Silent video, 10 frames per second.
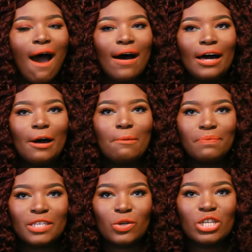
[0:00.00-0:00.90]

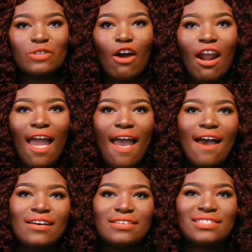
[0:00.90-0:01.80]
So as far
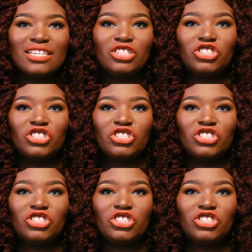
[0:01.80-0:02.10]
as